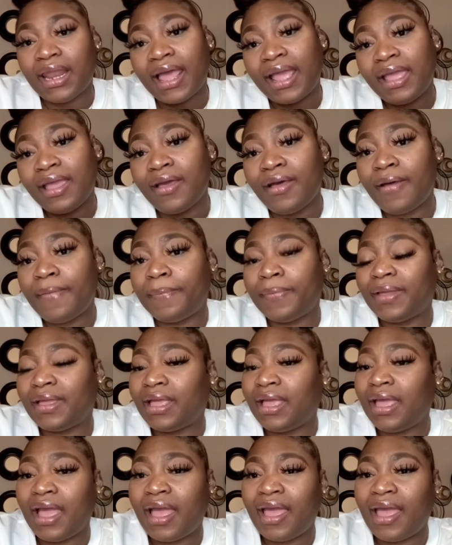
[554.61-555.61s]
lay up and
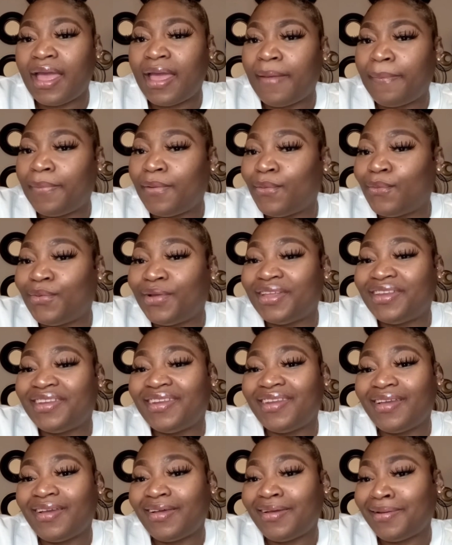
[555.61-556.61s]
he ain't helping with
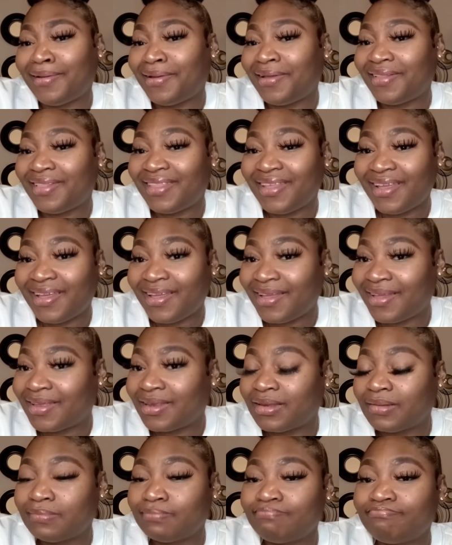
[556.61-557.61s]

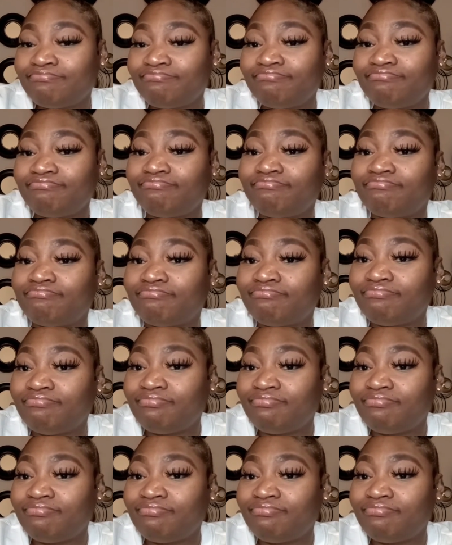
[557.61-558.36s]
nothing. Hmm.